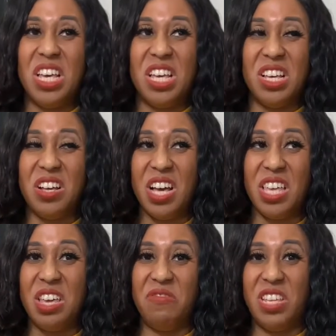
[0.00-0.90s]
I
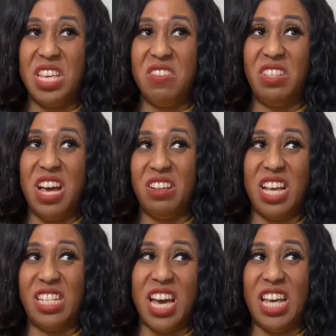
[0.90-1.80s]
can't believe you talked
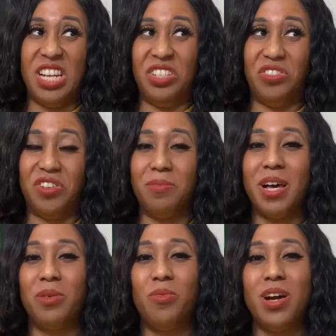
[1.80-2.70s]
that down on Trump.
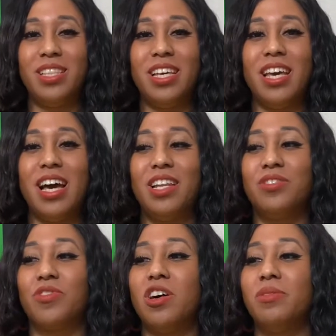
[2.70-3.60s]
Like, what the hell is
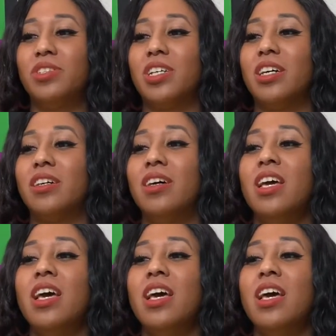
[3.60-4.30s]
wrong with y'all?